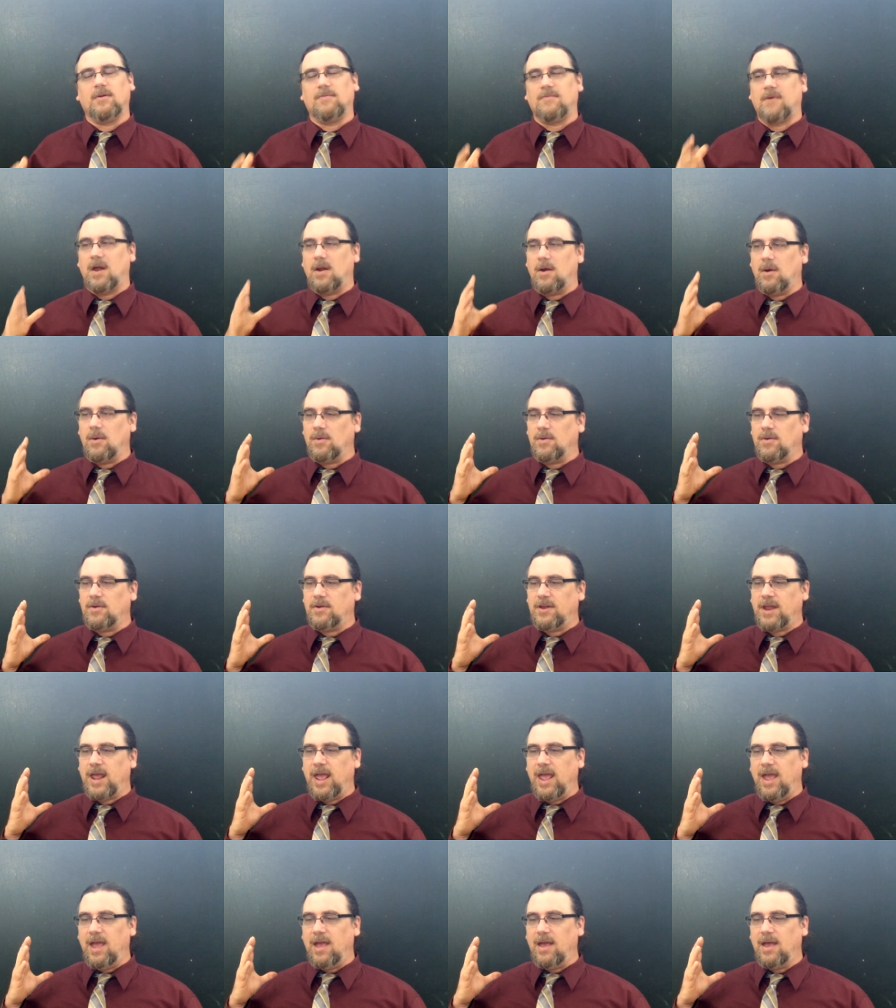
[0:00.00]
If I don't
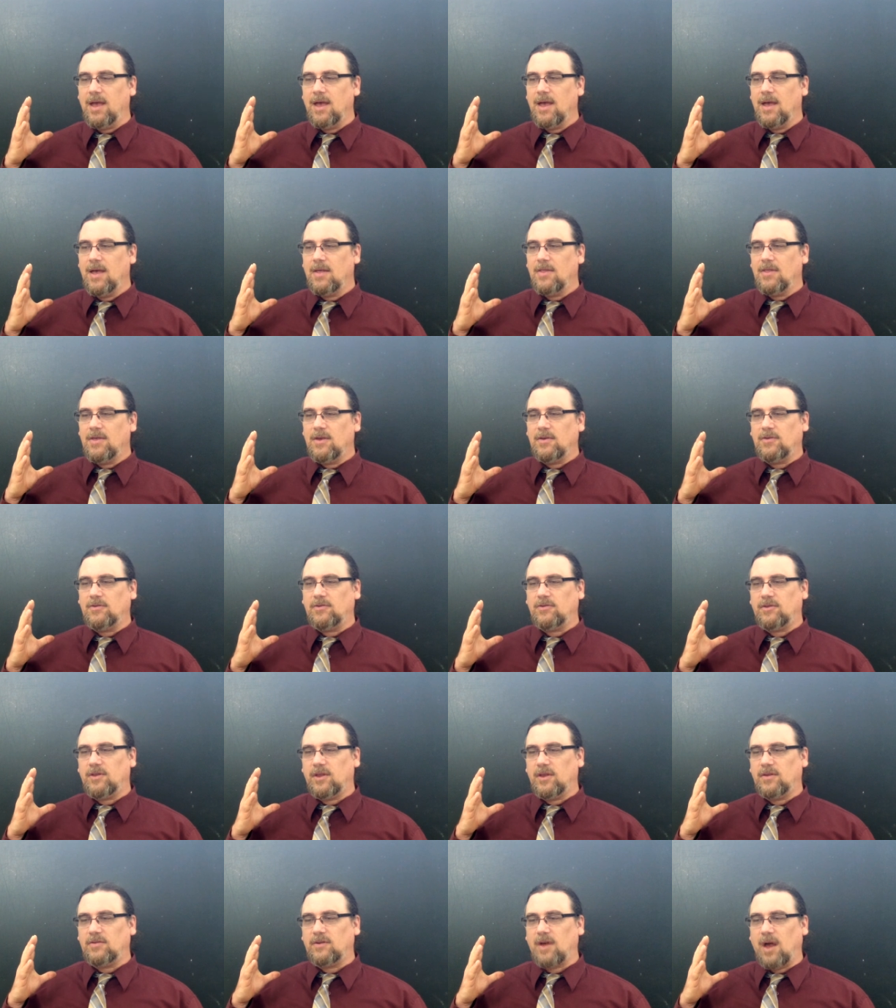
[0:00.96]
take
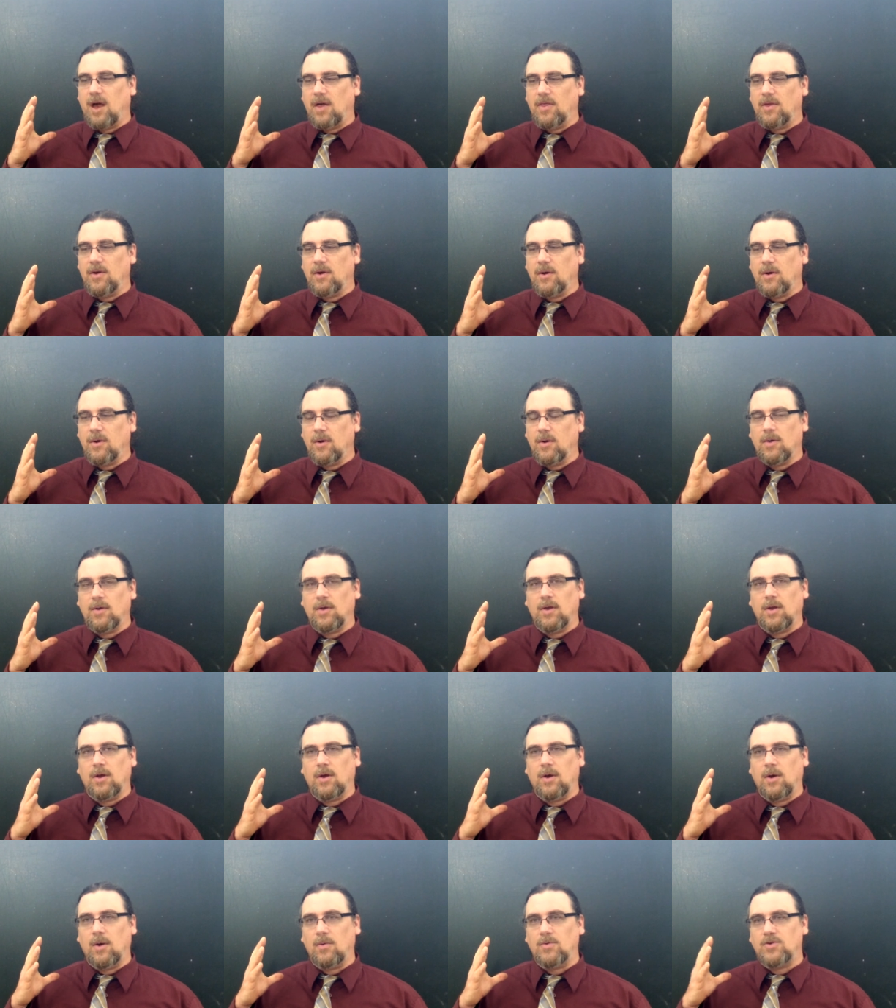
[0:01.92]
this
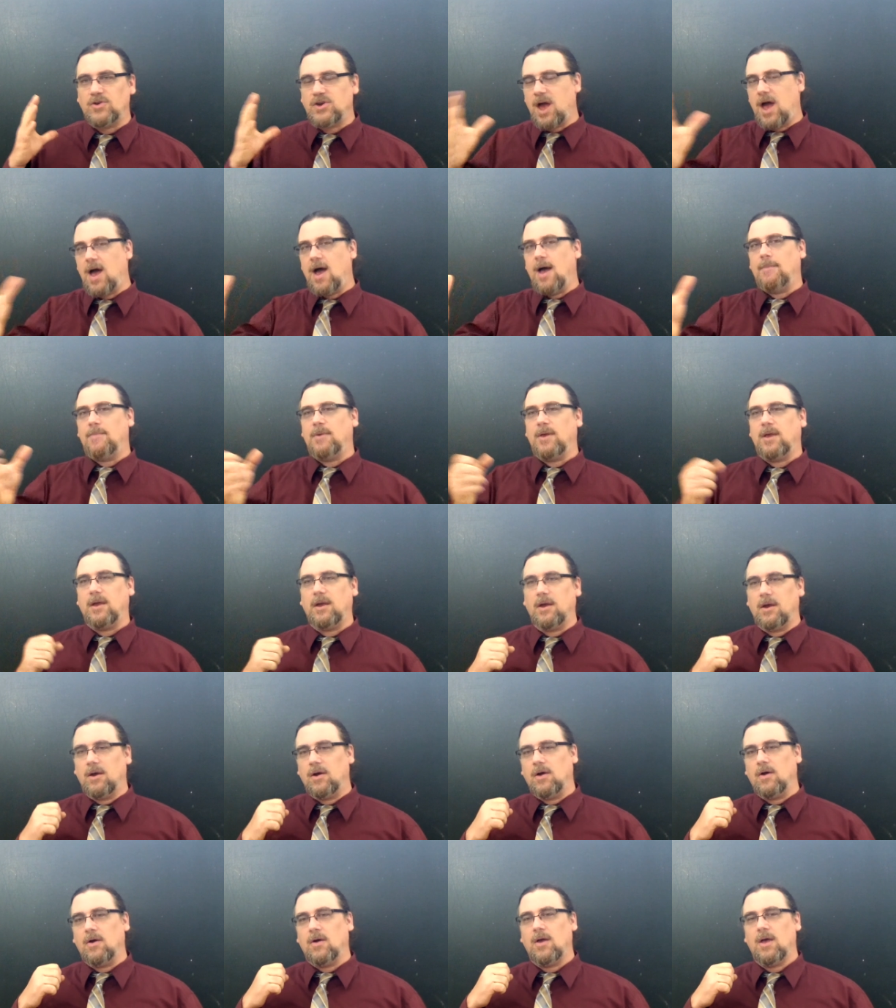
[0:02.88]
other job
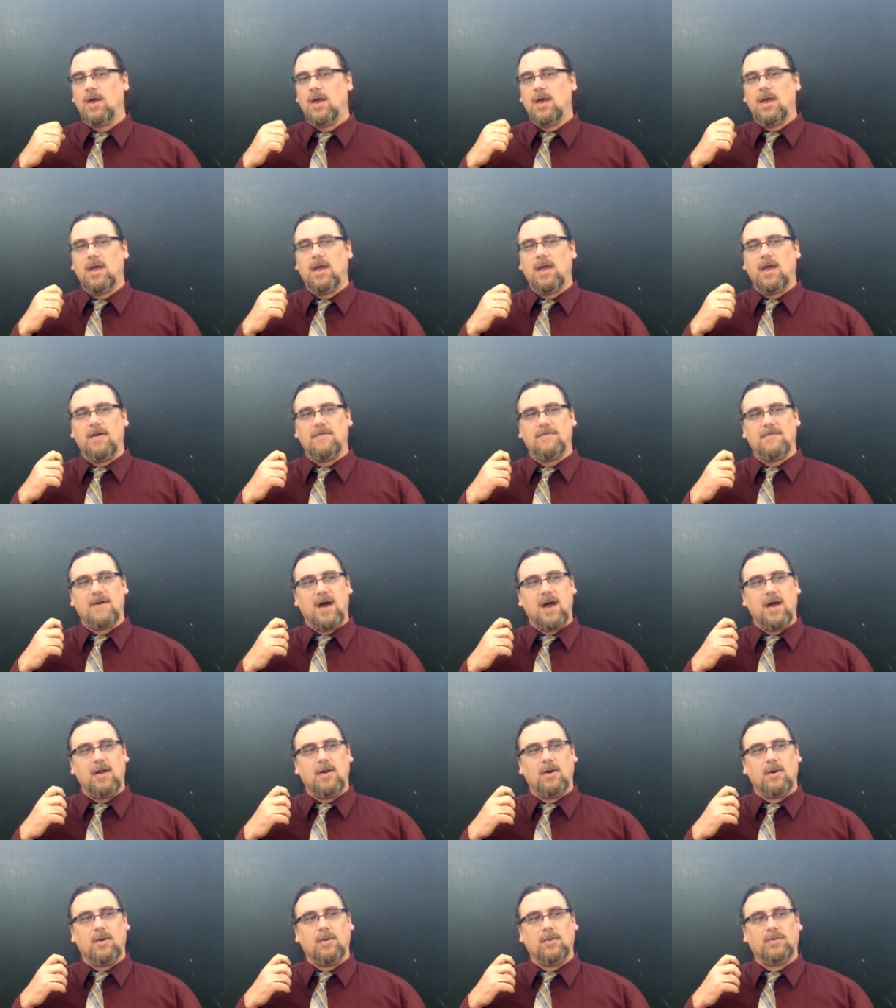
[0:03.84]
here, if I
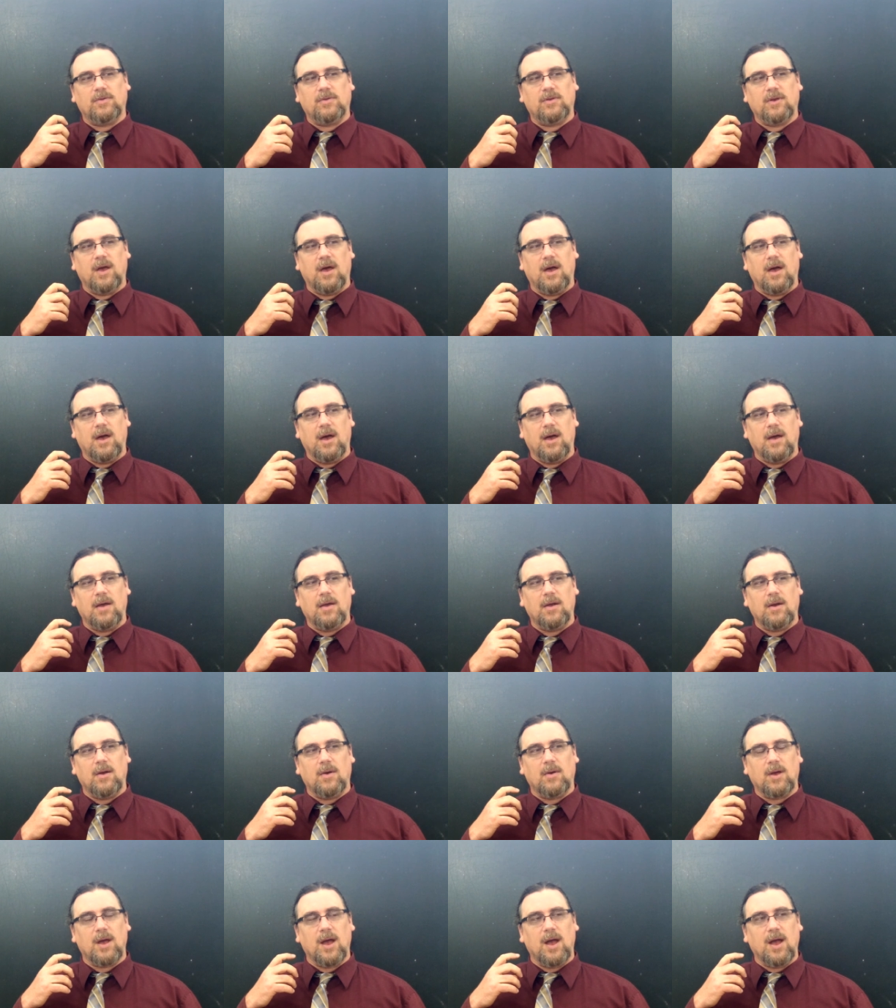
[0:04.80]
don't
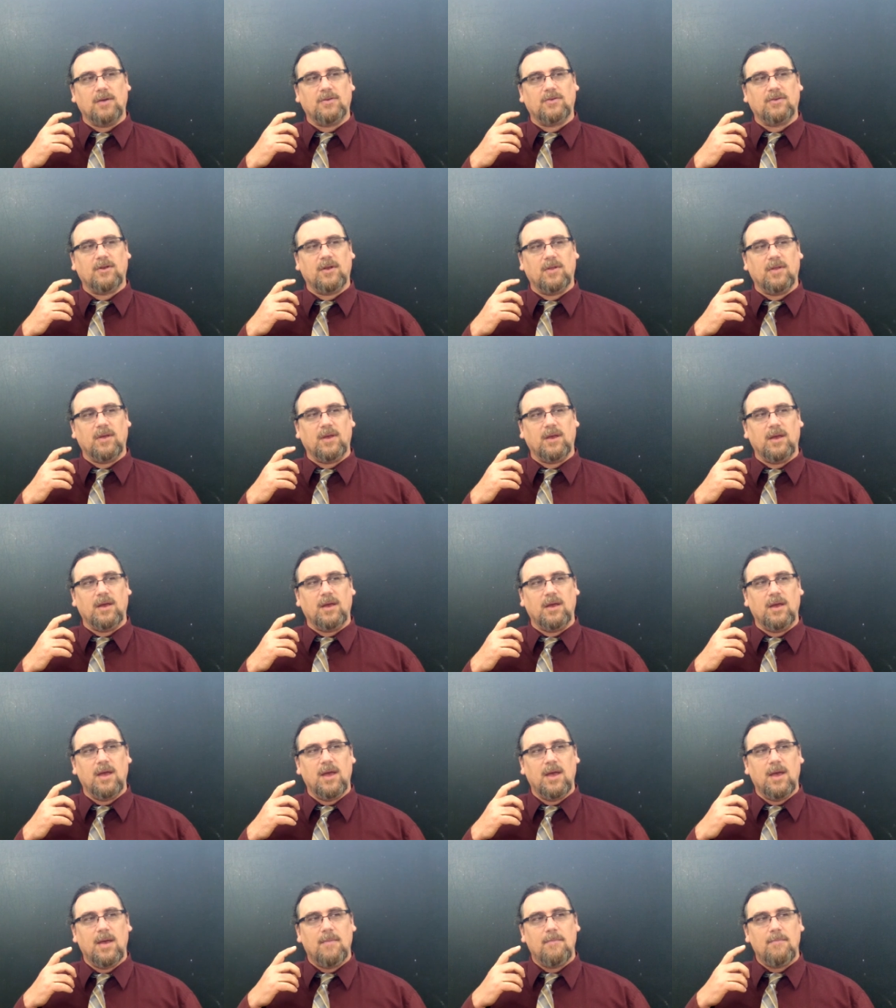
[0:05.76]
constantly
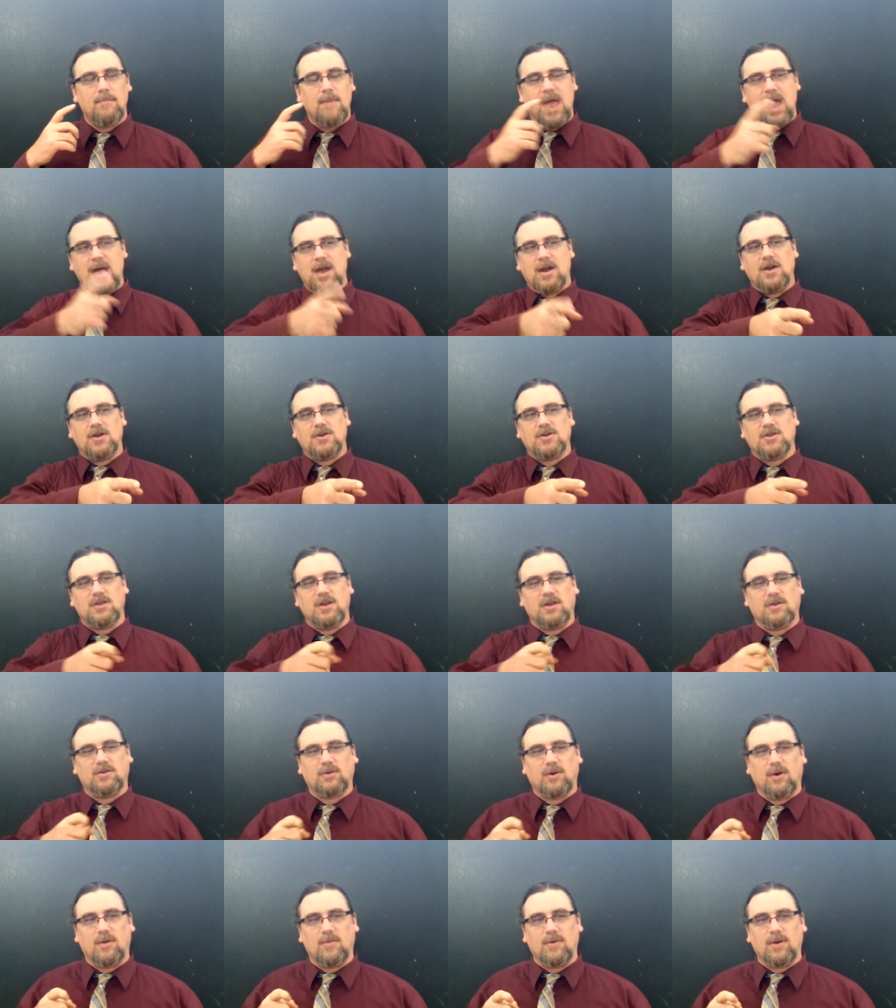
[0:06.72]
manage
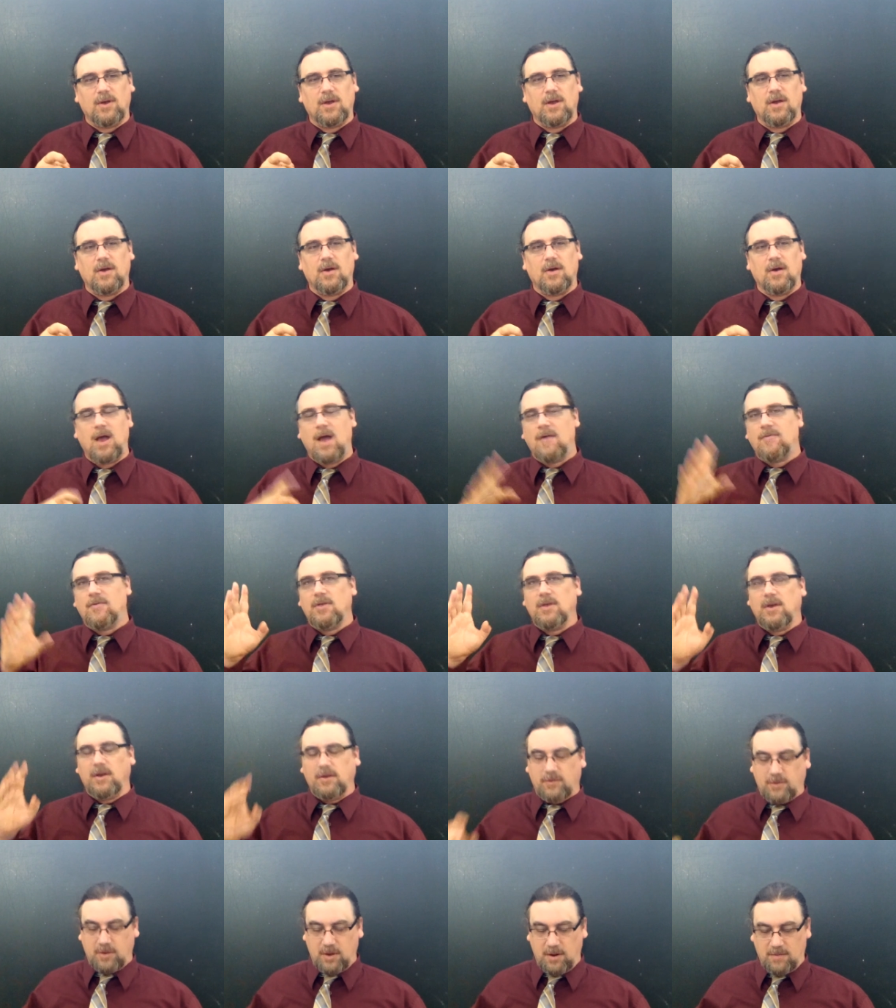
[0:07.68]
this over here,
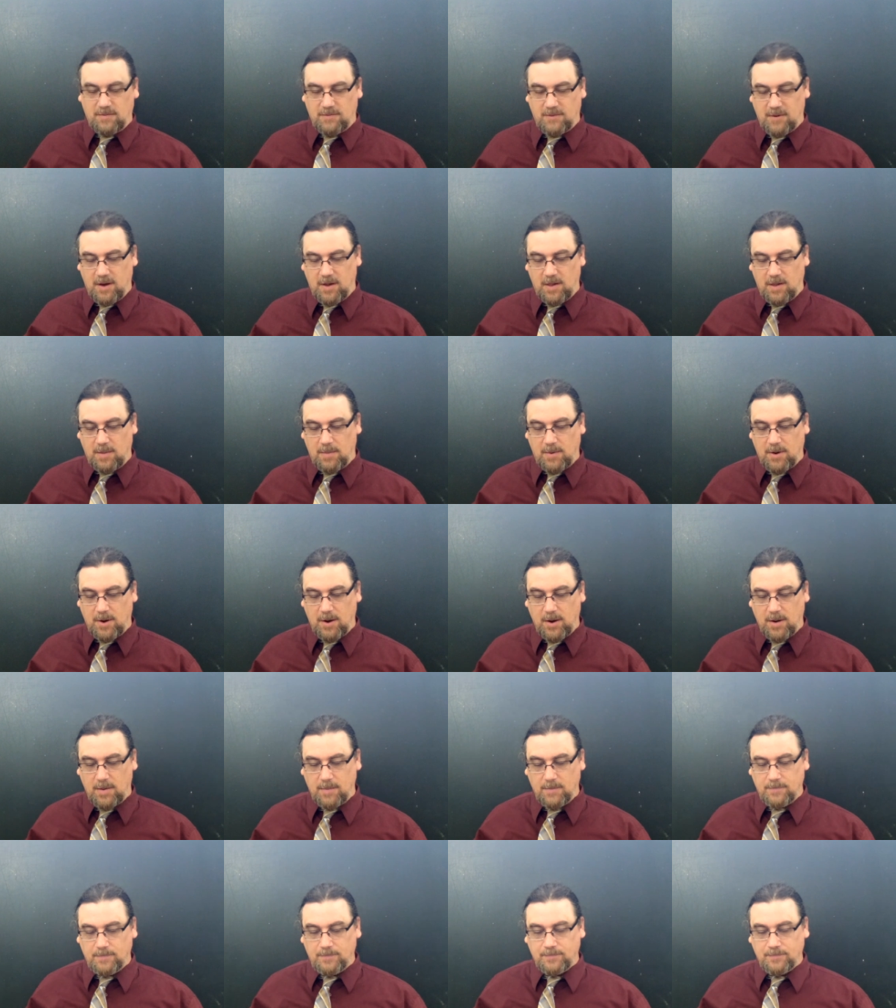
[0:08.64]
everything's going to fall apart.